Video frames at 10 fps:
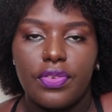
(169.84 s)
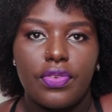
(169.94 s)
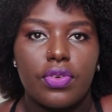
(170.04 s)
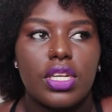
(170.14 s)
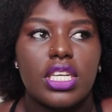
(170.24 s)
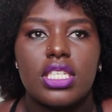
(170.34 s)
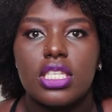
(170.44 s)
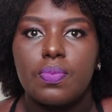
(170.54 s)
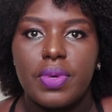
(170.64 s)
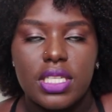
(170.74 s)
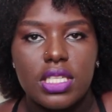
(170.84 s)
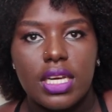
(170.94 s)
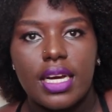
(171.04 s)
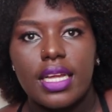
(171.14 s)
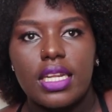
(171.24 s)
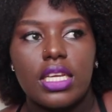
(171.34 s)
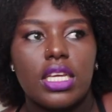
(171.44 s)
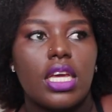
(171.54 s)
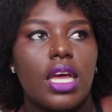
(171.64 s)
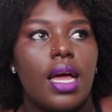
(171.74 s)
food, it is
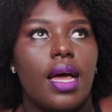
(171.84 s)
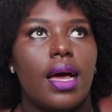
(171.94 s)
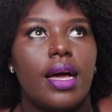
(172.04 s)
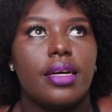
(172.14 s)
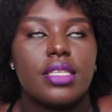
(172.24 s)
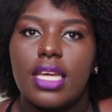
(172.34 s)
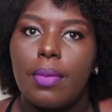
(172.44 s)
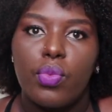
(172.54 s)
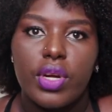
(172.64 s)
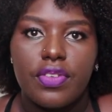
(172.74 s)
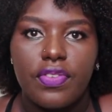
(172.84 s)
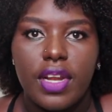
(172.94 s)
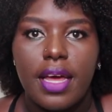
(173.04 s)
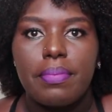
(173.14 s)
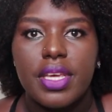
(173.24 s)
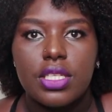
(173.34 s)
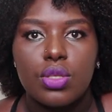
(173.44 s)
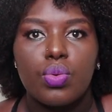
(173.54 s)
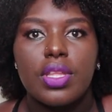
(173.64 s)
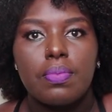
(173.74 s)
basically some wheat flour
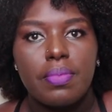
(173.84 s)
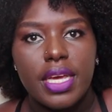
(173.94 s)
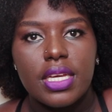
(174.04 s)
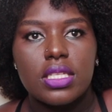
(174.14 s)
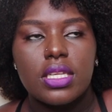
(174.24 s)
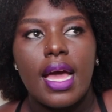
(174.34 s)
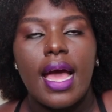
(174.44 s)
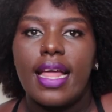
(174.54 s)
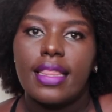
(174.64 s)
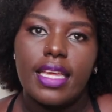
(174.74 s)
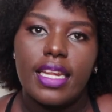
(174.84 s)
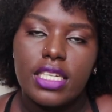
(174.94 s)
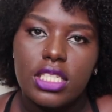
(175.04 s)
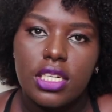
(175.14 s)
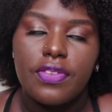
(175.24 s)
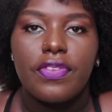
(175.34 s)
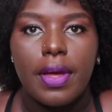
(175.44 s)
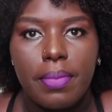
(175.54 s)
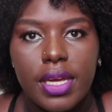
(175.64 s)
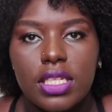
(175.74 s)
mixed with maize, and they let it
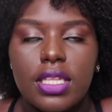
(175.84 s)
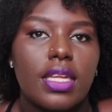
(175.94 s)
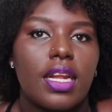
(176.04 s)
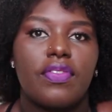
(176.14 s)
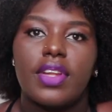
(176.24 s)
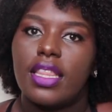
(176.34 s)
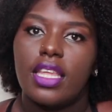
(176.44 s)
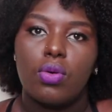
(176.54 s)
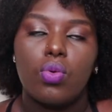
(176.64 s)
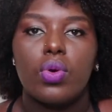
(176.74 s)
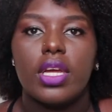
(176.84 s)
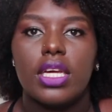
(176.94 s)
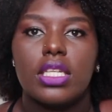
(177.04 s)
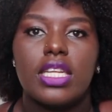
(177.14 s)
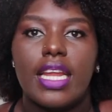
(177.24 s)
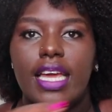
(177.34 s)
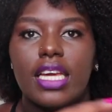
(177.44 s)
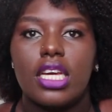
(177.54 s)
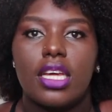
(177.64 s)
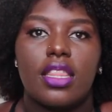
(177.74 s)
ferment. Then after they cook it,
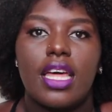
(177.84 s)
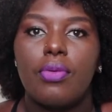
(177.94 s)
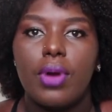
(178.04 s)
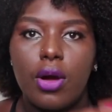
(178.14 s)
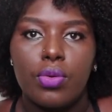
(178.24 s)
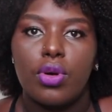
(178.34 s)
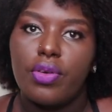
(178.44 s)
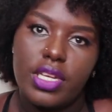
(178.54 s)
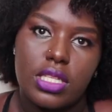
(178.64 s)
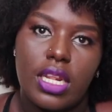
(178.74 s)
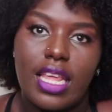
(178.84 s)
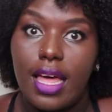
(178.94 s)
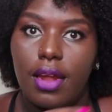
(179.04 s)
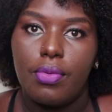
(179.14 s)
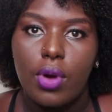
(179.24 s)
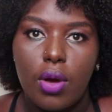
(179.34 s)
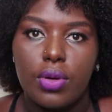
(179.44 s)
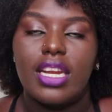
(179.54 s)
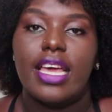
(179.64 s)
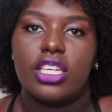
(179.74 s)
like they're round, always they are
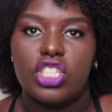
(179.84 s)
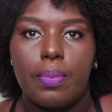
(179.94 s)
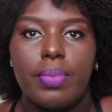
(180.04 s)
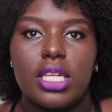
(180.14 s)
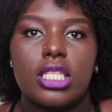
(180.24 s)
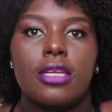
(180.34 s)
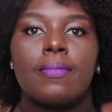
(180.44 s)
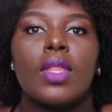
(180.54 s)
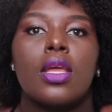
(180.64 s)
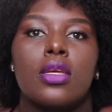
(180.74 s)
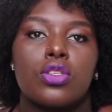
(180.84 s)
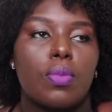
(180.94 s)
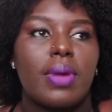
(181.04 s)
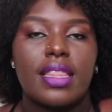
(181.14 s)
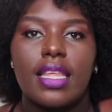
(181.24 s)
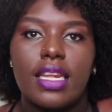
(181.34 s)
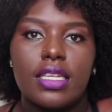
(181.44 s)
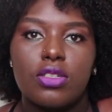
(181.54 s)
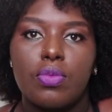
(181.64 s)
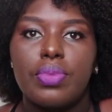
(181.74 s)
round like chapati. So, but they're a
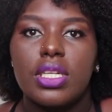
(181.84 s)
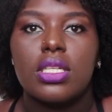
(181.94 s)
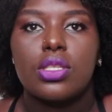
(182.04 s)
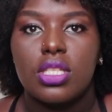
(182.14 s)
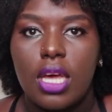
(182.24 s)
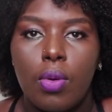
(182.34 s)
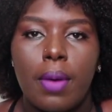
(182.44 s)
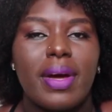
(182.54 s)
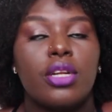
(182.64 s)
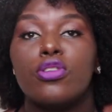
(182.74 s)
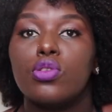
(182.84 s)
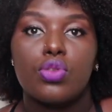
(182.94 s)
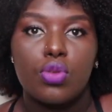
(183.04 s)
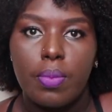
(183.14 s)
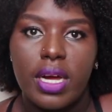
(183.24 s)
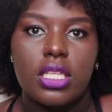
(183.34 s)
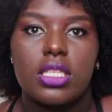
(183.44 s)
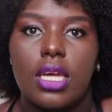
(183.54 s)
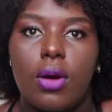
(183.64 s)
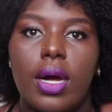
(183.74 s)
little bit sour, but not so much
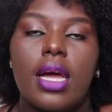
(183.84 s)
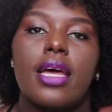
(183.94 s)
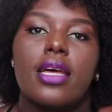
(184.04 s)
sour.